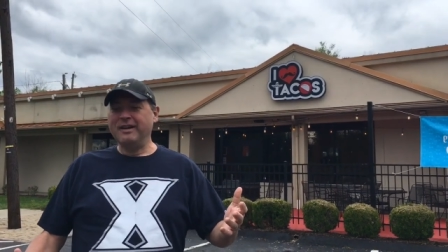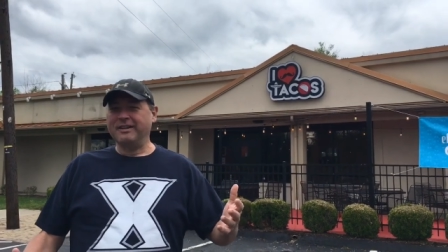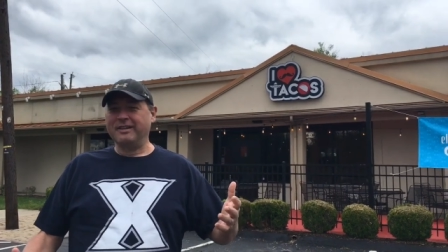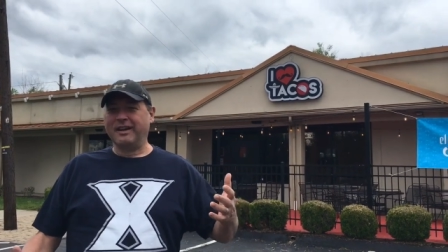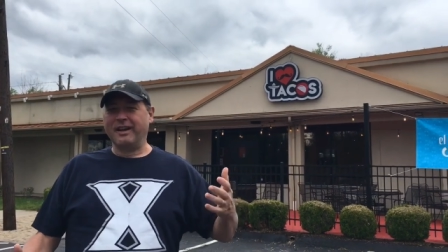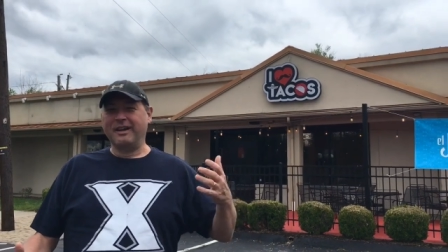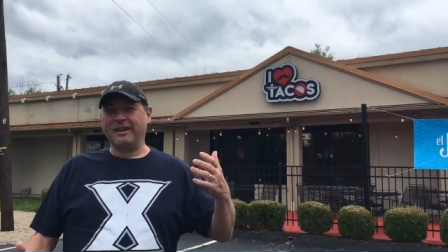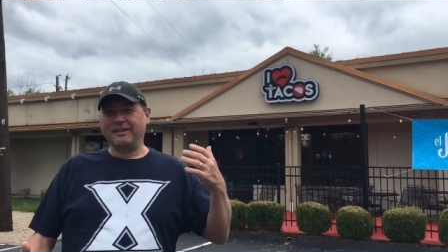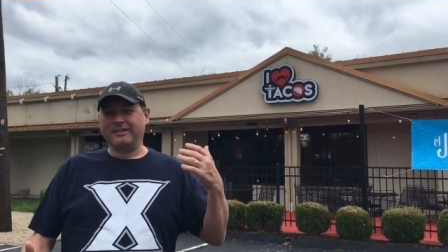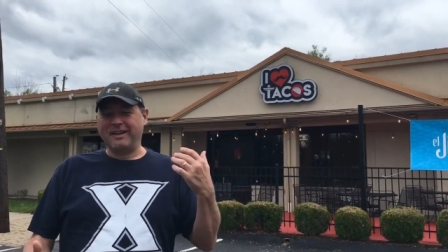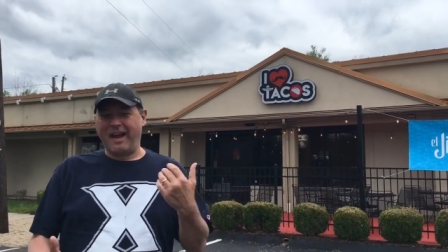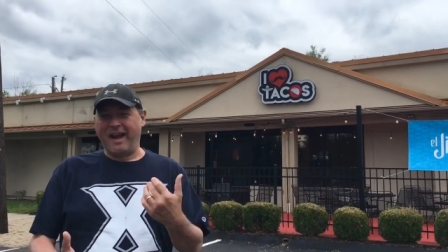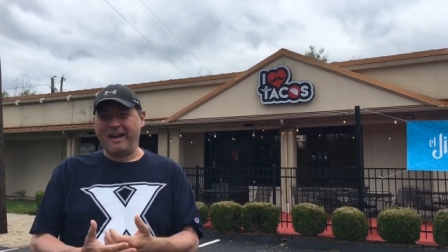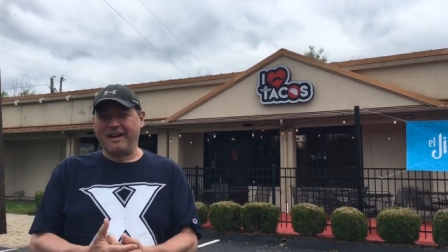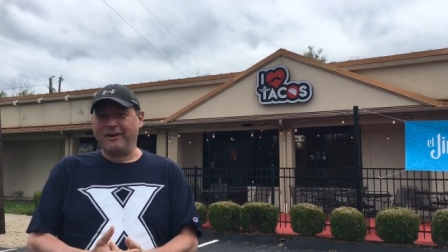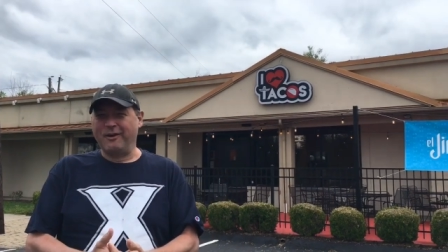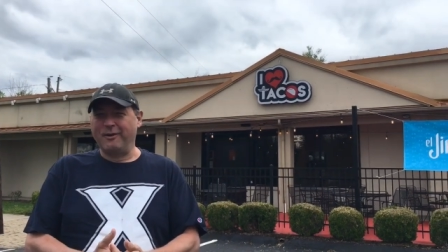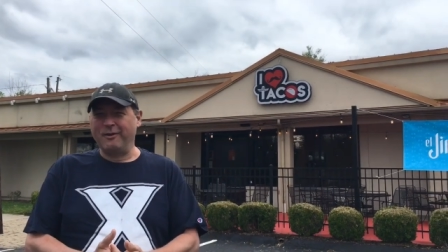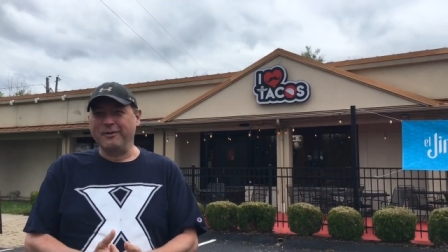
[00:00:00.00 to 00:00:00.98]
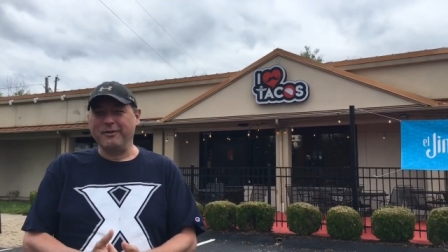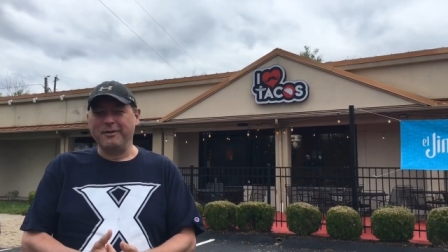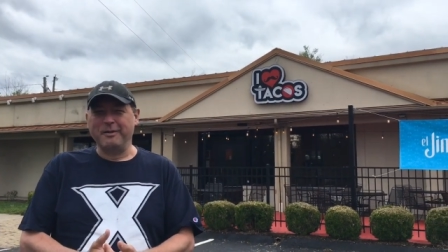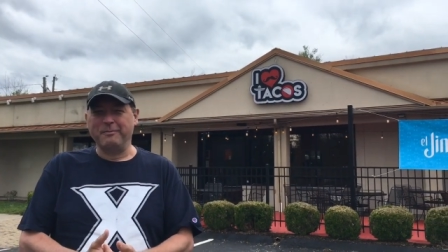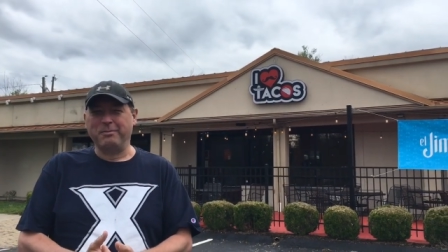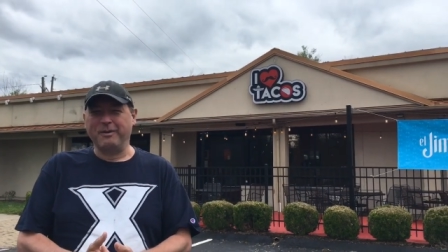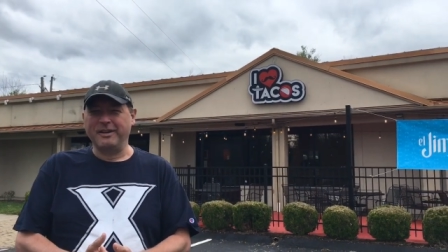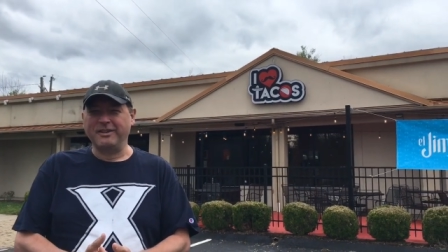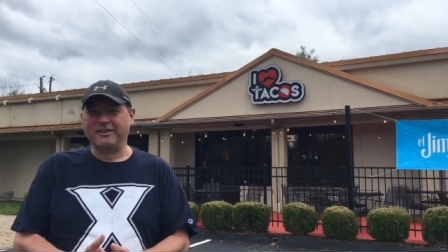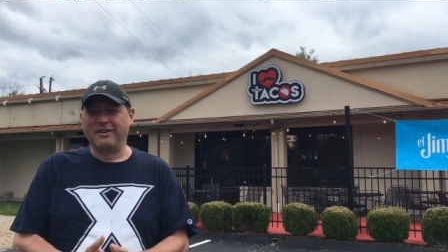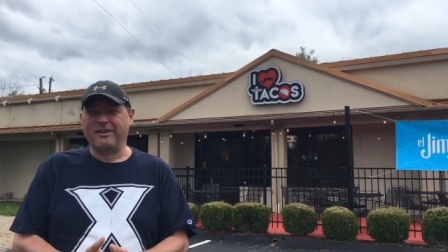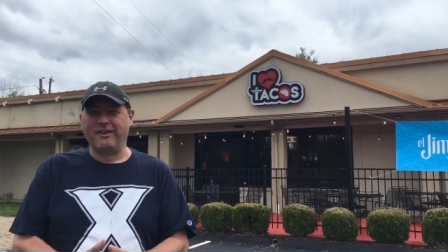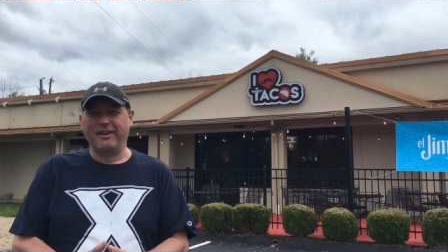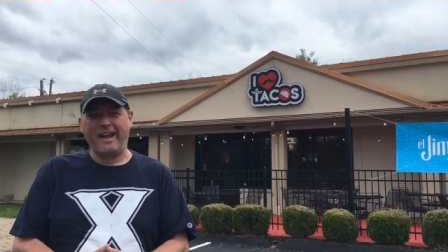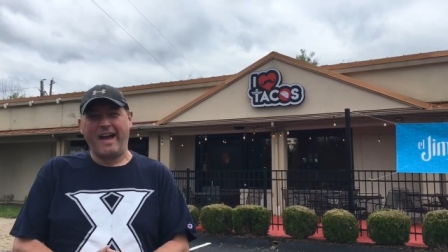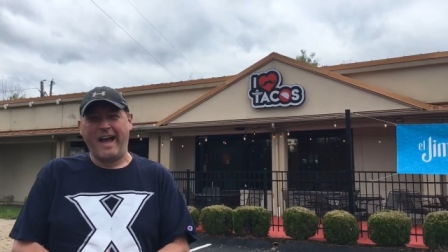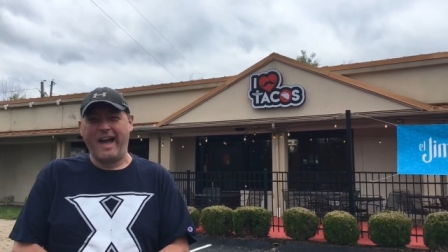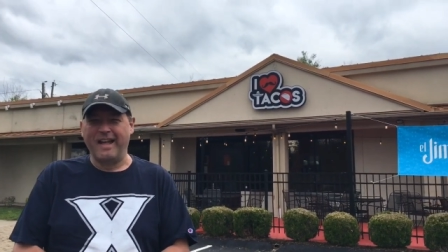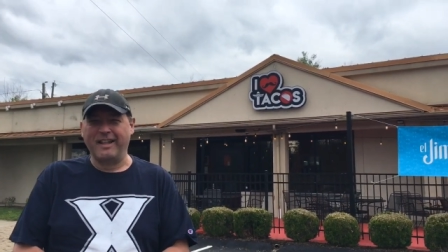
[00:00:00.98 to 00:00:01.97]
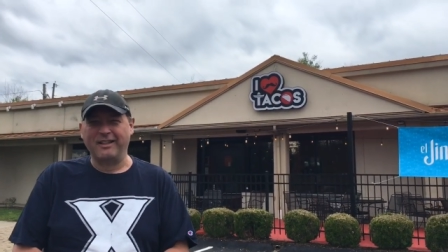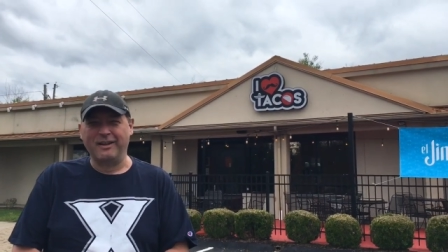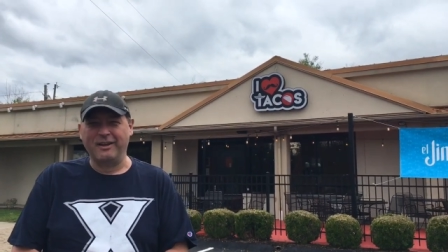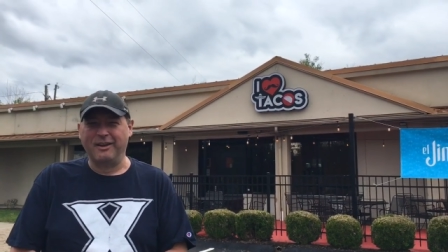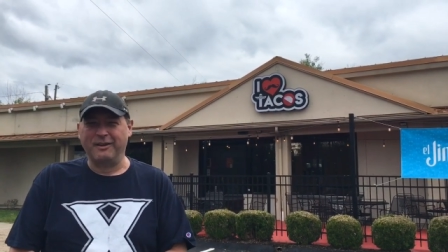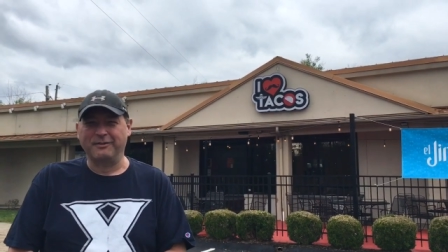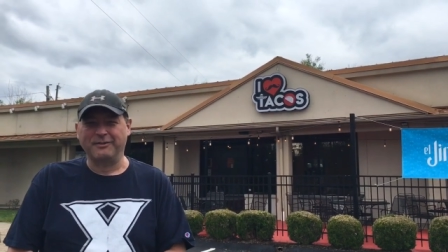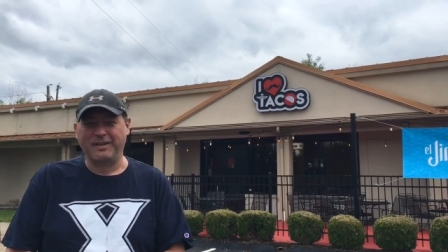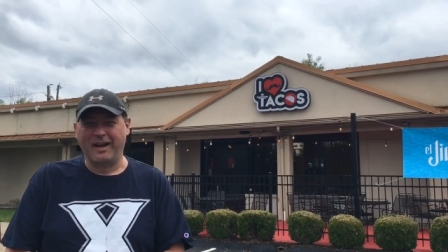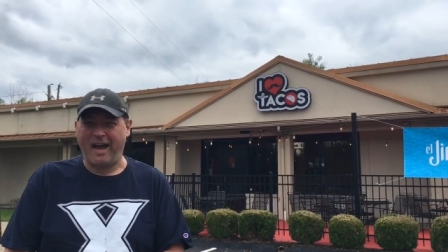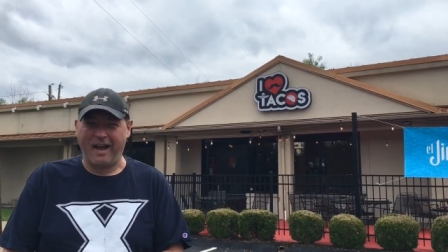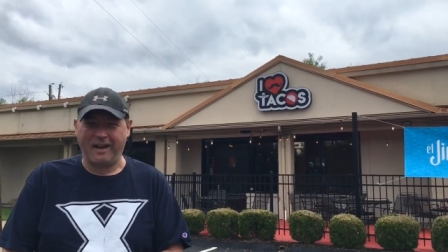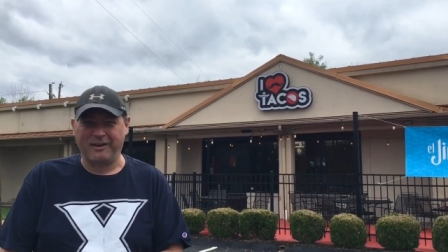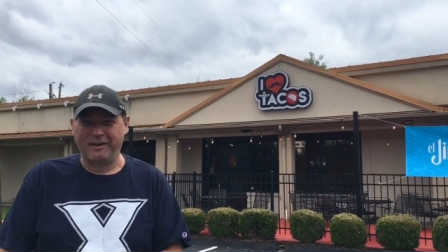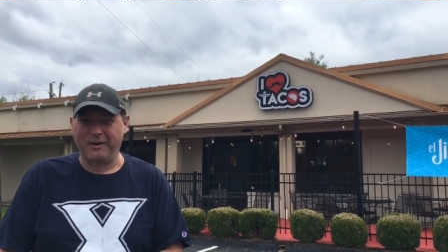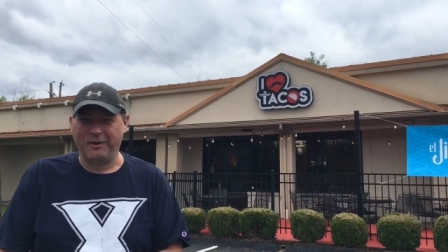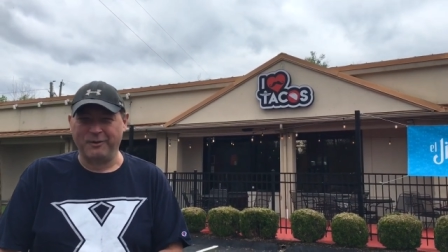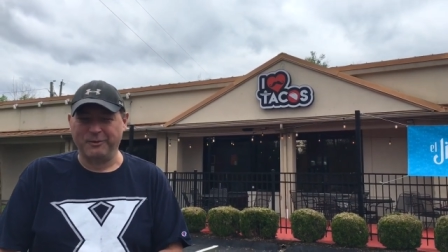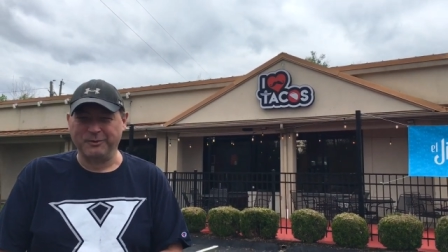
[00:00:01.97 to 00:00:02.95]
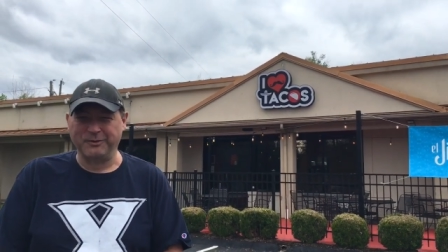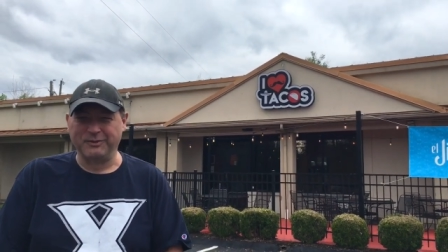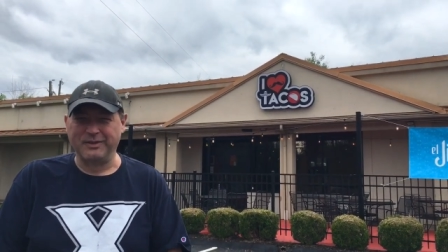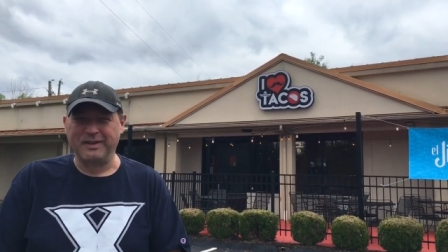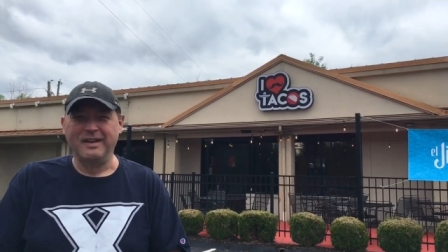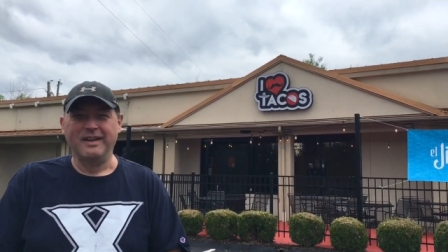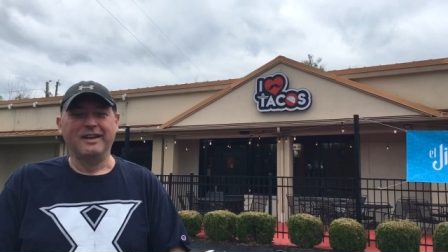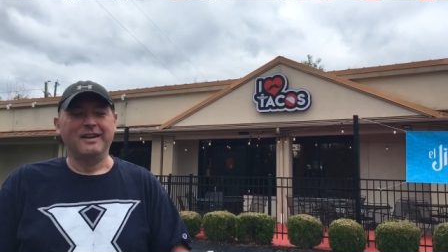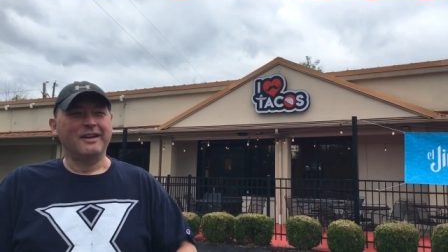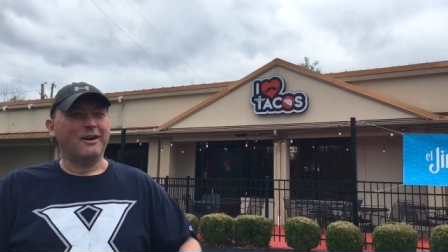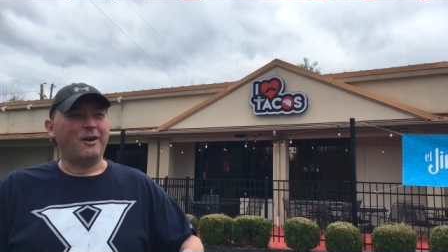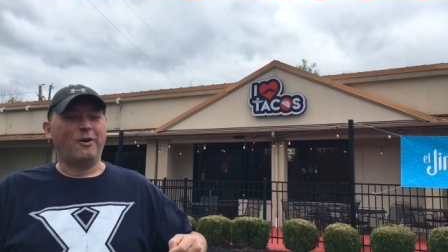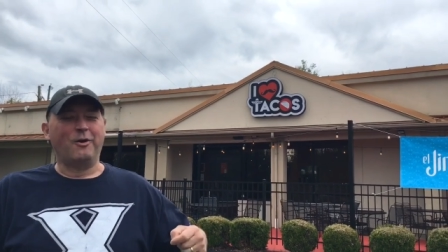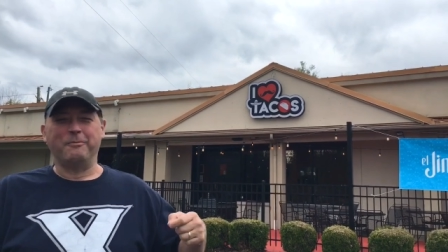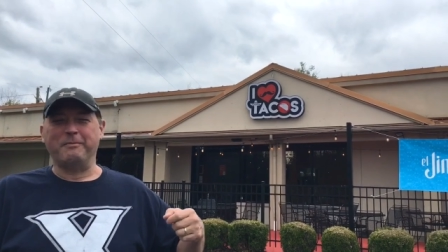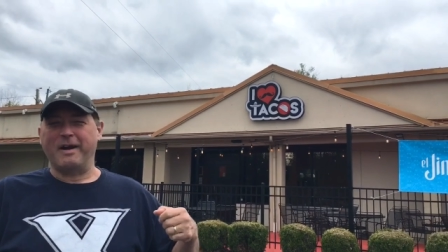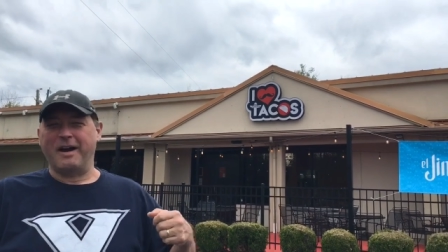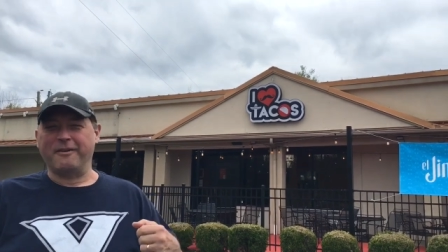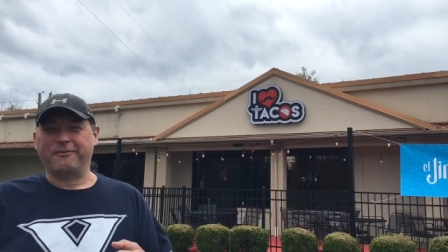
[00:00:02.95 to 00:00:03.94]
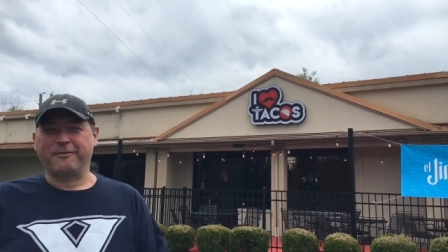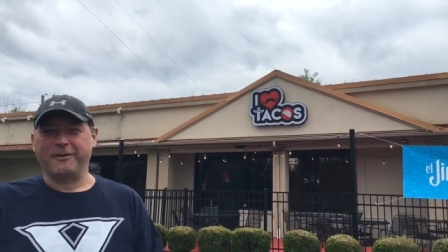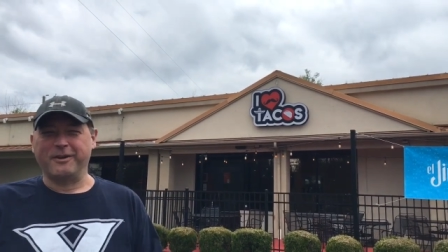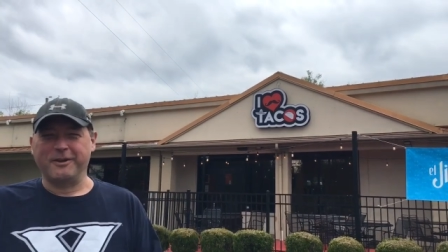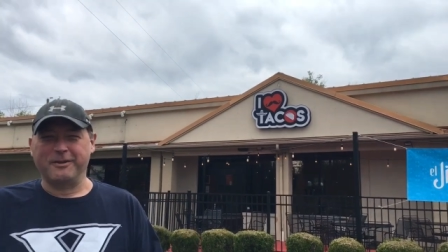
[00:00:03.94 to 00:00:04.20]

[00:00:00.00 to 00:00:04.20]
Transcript: to get a taco than a place called I Love Tacos, owned by a friend